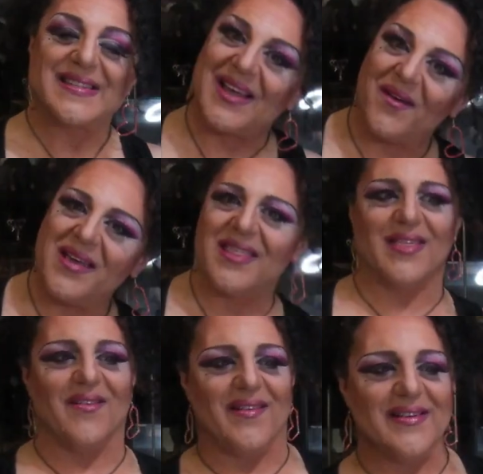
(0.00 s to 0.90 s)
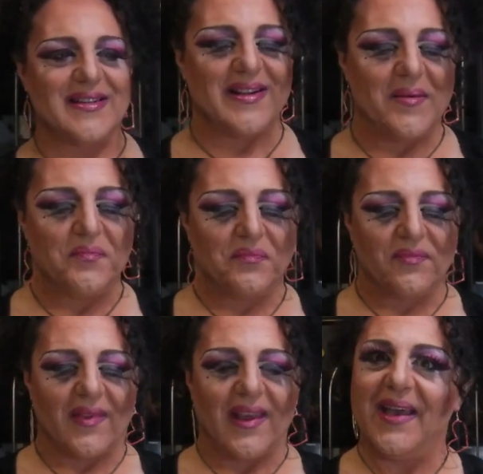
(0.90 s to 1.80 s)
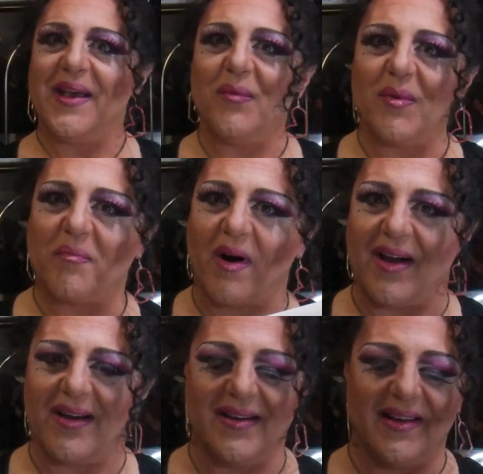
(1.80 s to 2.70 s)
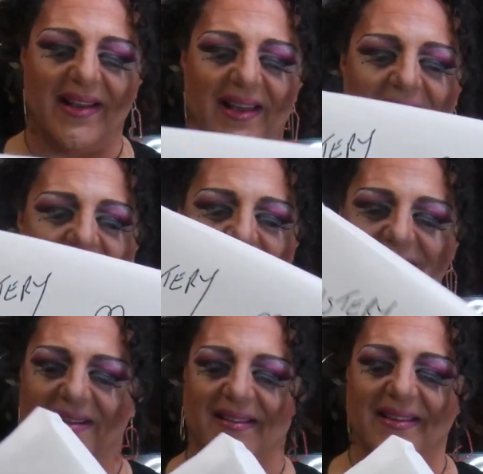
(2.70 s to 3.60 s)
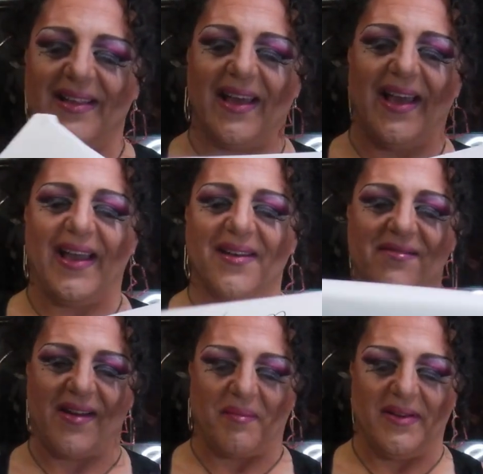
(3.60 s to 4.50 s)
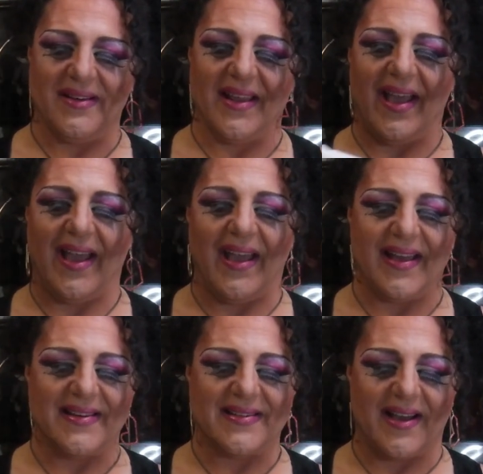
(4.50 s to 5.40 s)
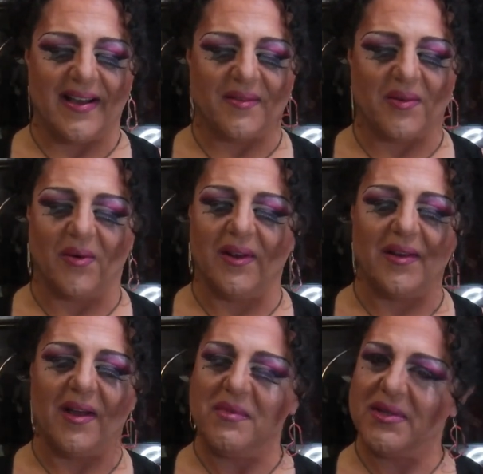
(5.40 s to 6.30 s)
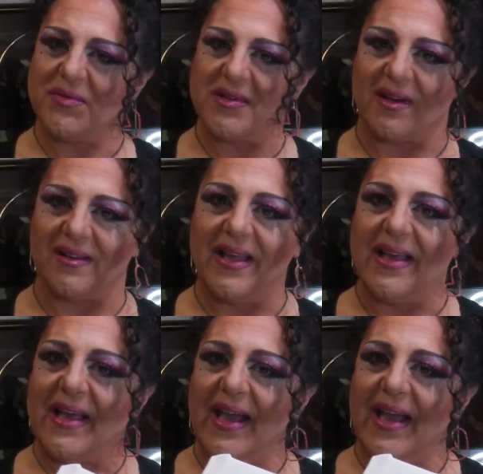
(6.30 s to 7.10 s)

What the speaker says: So he thought he will buy it, the doll, and wrap it and call it a mystery doll.